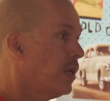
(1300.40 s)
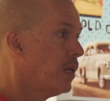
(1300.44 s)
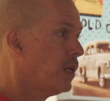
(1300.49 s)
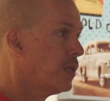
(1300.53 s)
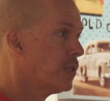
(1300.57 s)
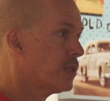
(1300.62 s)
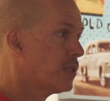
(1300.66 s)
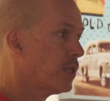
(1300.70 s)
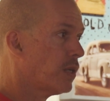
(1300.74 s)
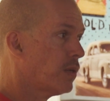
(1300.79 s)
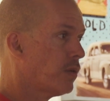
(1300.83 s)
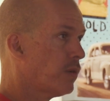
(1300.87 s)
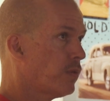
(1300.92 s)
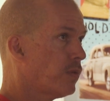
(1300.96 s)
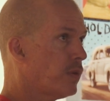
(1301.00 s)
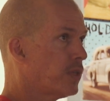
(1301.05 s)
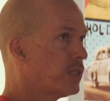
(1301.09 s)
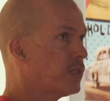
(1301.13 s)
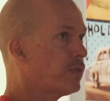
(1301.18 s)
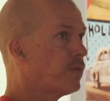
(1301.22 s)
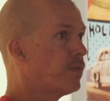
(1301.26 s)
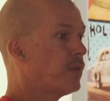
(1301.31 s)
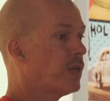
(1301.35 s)
And so I've
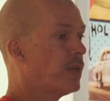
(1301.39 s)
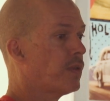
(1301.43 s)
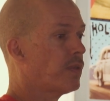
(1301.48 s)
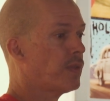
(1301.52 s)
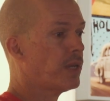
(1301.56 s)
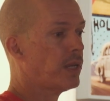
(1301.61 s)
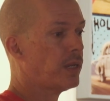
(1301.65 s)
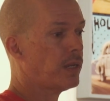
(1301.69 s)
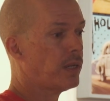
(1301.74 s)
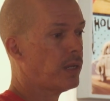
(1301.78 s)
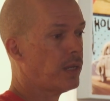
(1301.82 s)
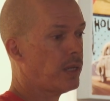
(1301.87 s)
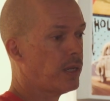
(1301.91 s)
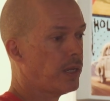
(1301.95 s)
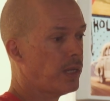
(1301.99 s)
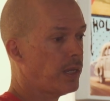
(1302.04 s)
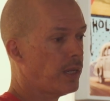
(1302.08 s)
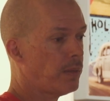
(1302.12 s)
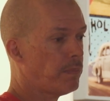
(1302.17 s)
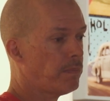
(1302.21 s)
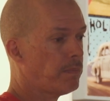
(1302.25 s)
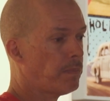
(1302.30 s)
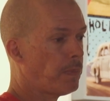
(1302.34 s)
always found that a,
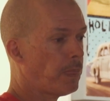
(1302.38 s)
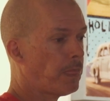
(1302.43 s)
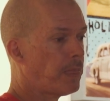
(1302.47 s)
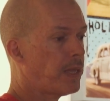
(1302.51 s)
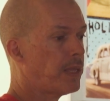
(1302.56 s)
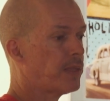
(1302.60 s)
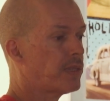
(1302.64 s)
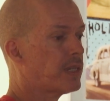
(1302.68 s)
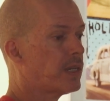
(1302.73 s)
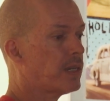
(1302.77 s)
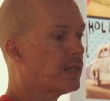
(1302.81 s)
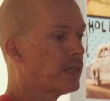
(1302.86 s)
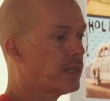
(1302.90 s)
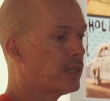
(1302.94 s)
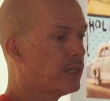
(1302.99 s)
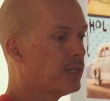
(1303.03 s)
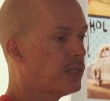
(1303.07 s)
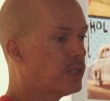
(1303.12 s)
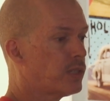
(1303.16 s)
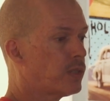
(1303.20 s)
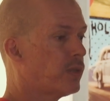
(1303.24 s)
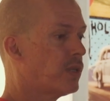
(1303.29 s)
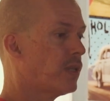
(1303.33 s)
um, that dark
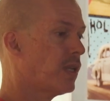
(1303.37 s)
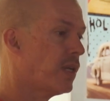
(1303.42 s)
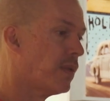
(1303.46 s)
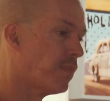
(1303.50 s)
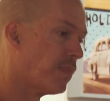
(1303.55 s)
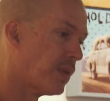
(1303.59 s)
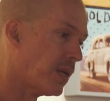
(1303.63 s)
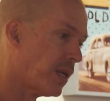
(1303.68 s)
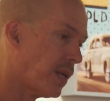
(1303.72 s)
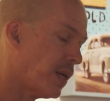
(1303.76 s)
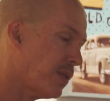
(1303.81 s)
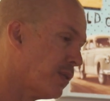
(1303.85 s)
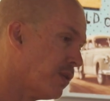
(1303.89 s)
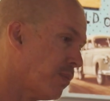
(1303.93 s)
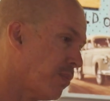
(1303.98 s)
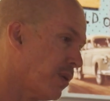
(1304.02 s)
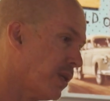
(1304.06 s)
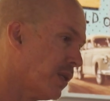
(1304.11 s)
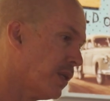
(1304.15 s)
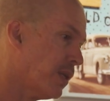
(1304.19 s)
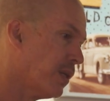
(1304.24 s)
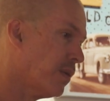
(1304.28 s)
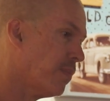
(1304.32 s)
history, that, that
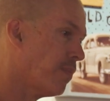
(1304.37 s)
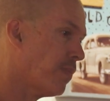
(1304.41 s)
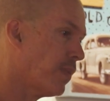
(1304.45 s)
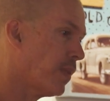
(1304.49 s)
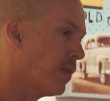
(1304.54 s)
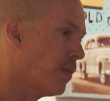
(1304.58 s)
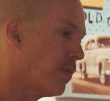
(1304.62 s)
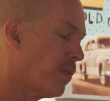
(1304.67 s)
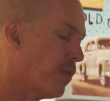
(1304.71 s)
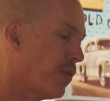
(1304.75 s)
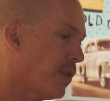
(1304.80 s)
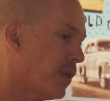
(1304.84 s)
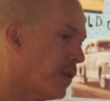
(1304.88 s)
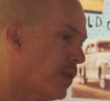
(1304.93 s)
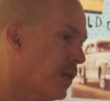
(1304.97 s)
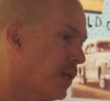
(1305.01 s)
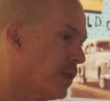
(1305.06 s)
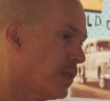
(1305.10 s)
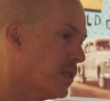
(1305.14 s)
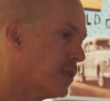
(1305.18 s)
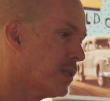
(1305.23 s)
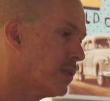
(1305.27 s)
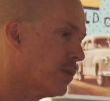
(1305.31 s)
underbelly thing
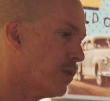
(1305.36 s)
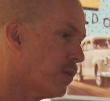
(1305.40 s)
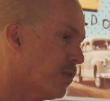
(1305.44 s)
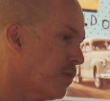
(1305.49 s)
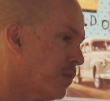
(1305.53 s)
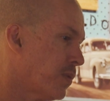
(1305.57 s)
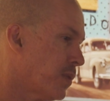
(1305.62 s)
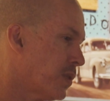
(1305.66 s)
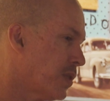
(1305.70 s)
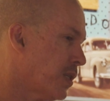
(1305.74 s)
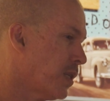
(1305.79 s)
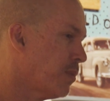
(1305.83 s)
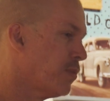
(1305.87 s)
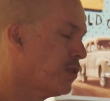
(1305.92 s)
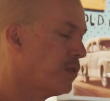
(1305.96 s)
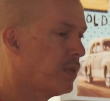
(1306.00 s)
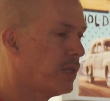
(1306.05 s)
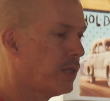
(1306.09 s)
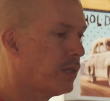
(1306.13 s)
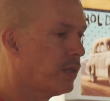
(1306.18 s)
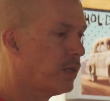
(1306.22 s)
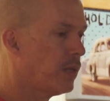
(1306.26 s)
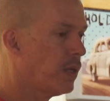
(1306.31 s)
that sort of seemed to
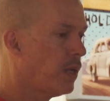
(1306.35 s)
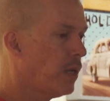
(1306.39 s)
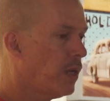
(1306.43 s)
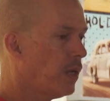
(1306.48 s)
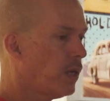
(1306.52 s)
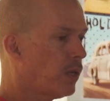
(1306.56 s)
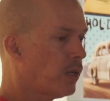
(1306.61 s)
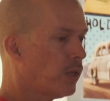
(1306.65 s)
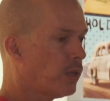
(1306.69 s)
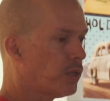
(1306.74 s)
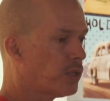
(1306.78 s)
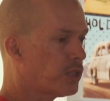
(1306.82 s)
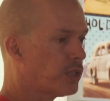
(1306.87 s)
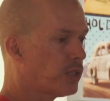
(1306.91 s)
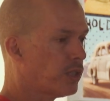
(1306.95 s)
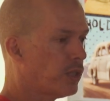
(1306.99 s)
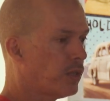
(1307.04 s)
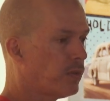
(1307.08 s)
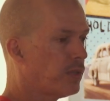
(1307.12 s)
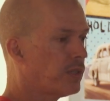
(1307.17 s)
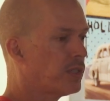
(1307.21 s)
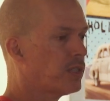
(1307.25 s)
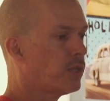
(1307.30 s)
be glossed
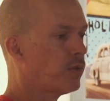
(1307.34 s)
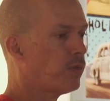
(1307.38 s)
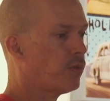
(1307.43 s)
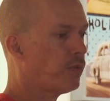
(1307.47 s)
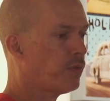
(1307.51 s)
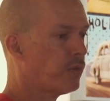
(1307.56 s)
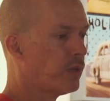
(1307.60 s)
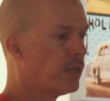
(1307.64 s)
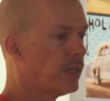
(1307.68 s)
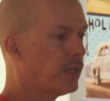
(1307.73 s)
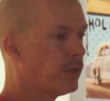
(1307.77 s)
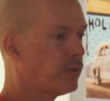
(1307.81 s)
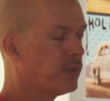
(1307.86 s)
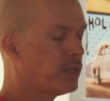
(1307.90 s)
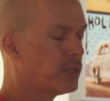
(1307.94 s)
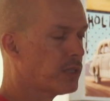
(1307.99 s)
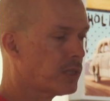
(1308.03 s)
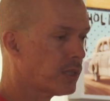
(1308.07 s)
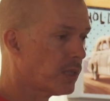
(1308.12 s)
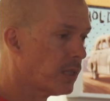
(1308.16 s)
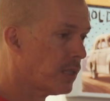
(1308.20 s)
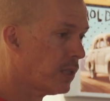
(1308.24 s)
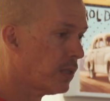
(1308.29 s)
over until fairly
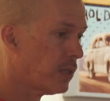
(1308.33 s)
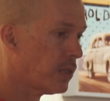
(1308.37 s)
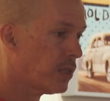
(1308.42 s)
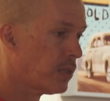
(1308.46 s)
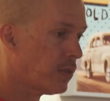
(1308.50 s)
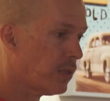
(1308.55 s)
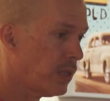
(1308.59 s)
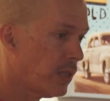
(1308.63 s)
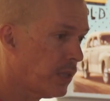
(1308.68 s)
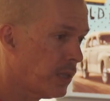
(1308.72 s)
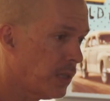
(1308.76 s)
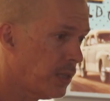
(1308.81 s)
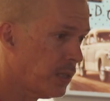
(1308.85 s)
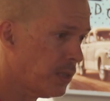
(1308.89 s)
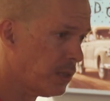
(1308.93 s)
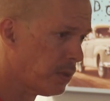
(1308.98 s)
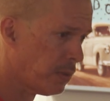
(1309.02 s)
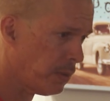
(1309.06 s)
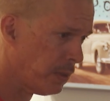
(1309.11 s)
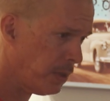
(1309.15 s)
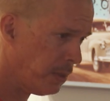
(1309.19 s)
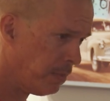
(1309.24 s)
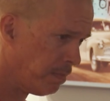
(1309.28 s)
recently in Australian
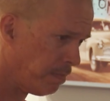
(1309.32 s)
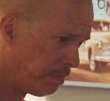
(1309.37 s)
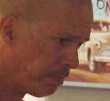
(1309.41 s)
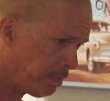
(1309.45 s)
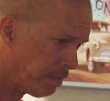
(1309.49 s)
history,